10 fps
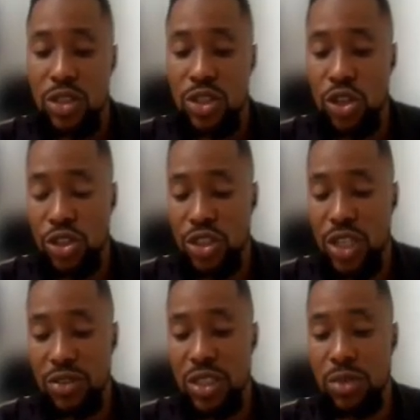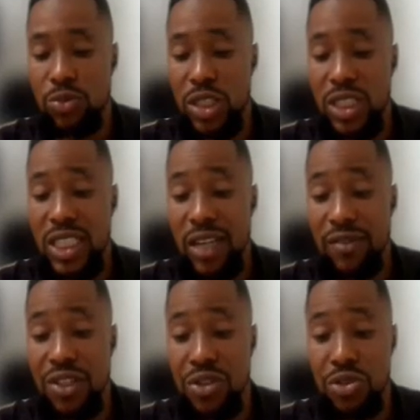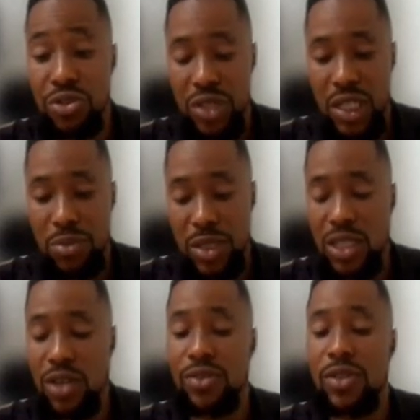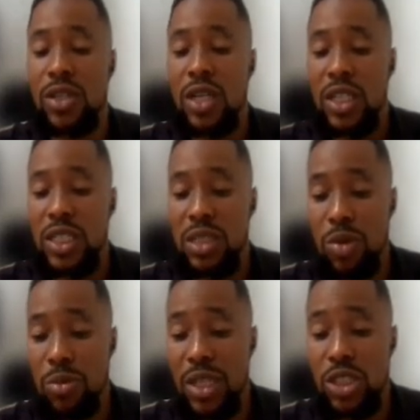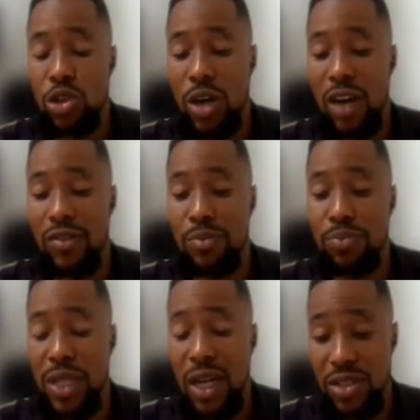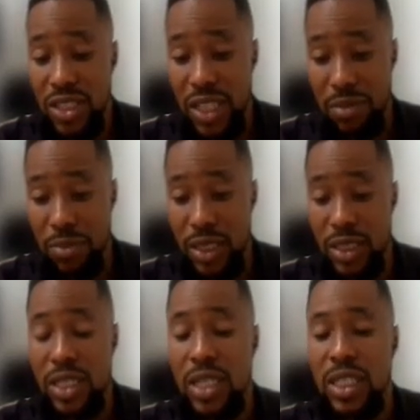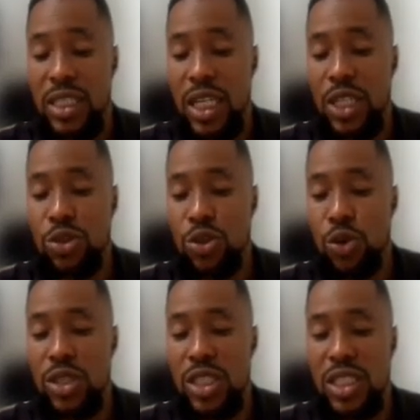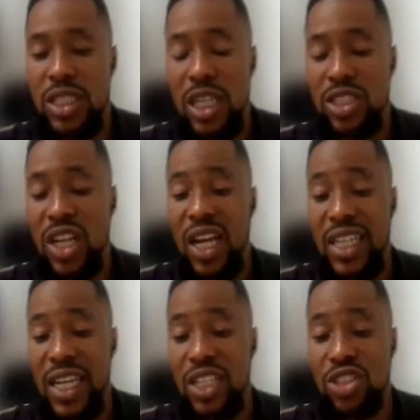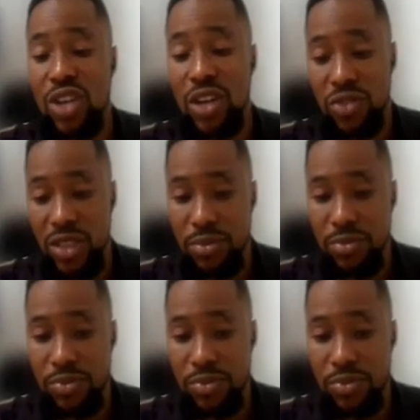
junctional rhythm, which is the AV node rhythm itself? The moment you have a PR segment, then you know this is actually an atrial rhythm.